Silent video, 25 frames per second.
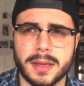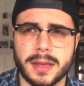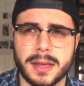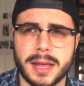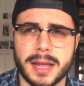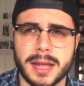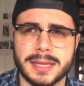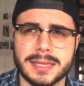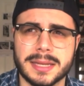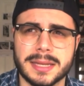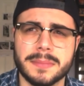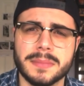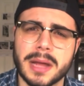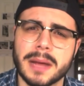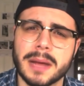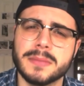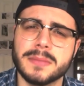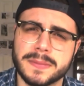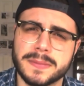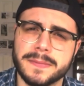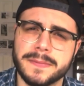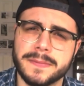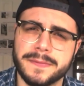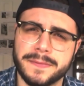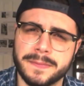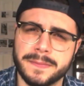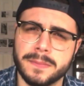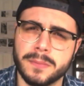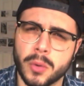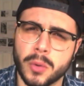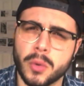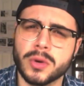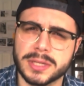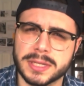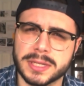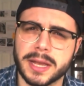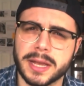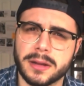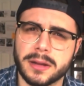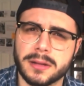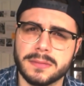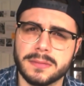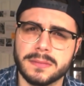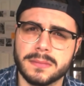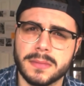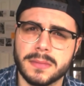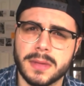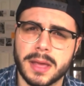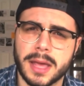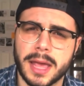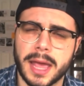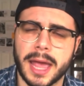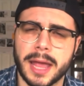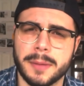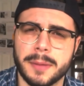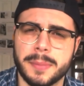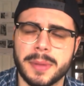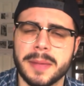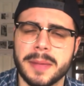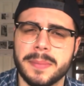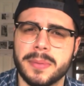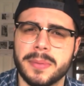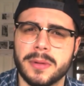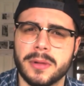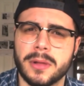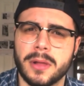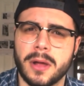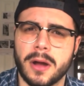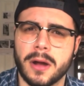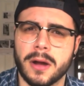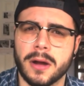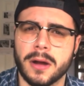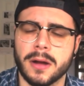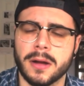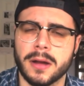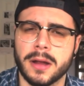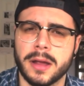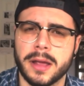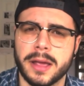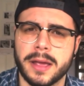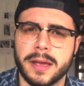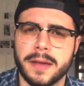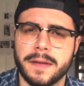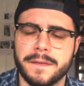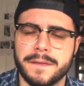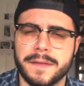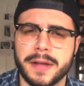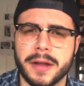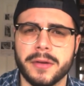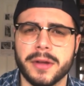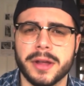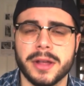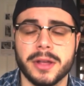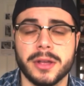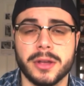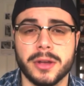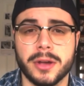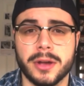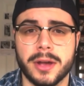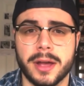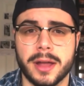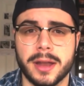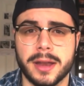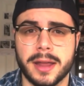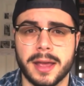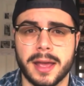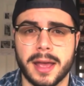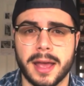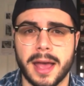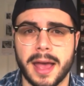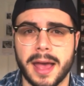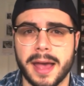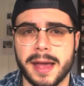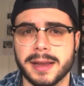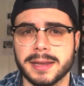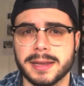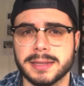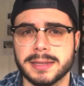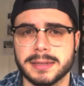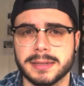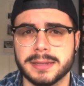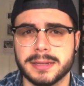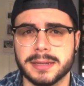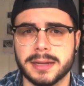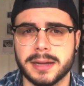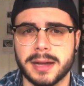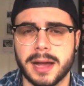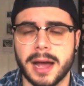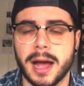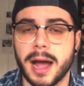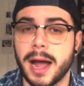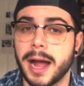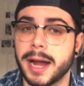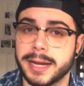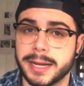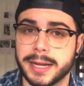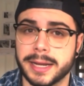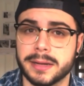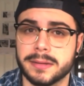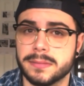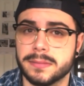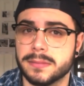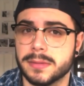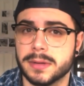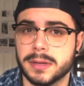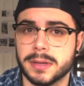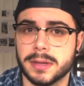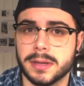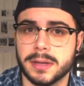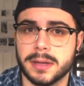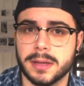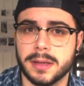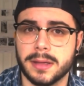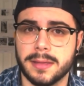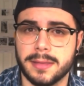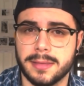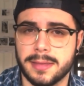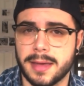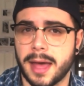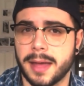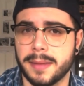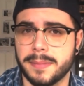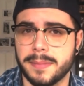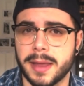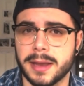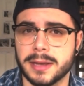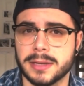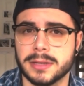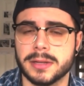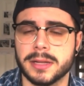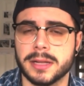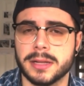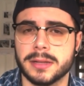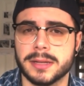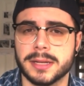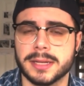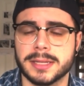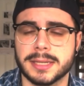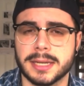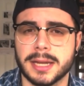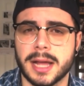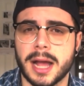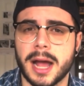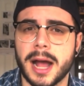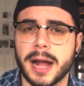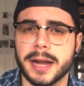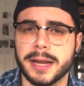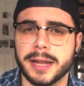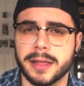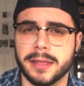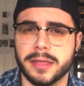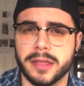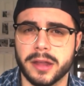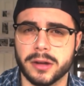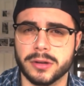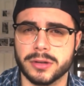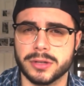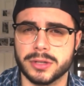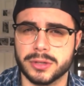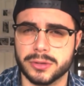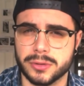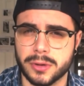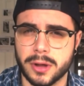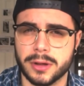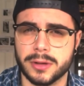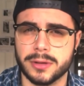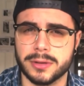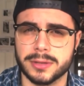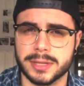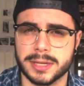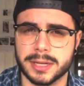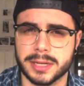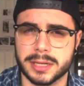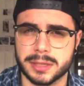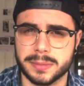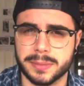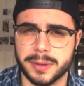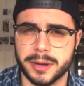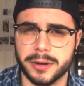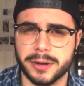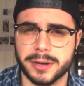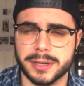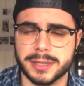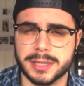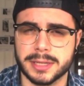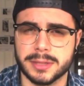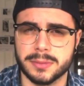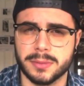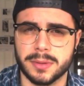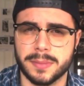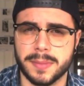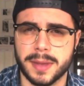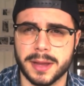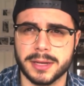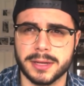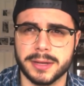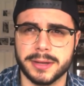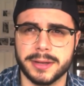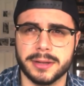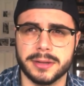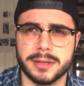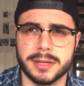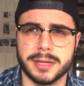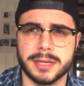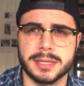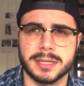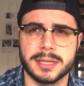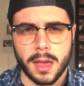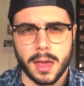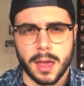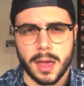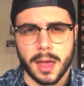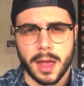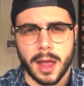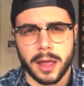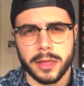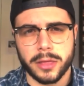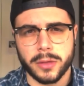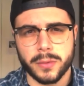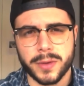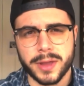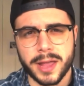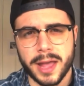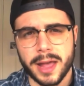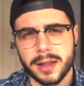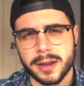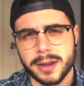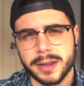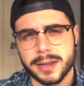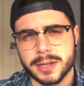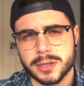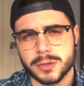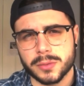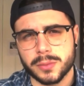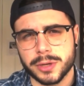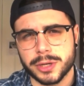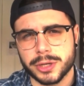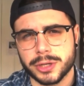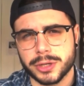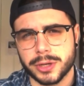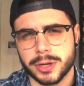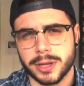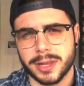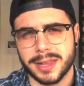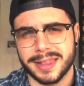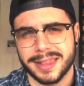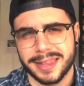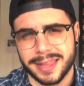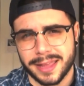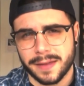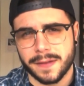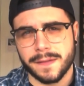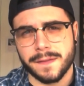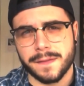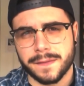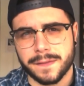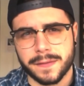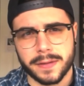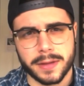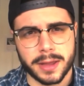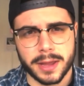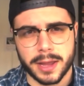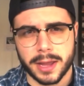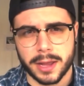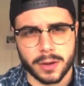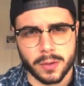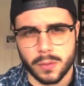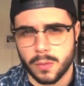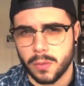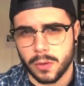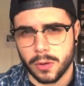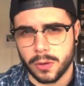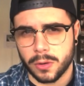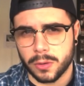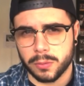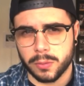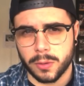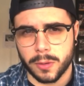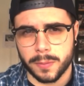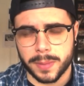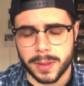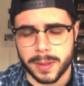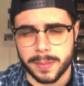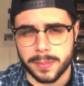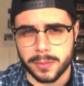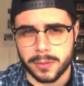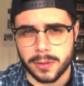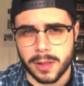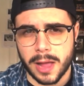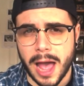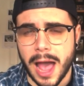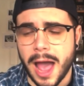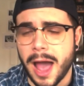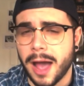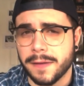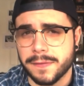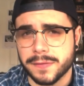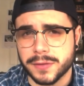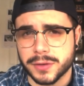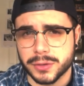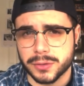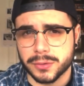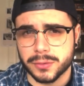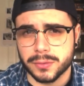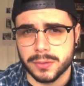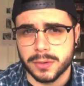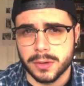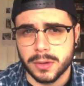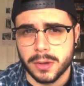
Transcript: it's sometimes more subtle. And people are very good at hiding that mental illness and hiding their struggles and experiences with mental illness. And the reality is we shouldn't live in a world where people have to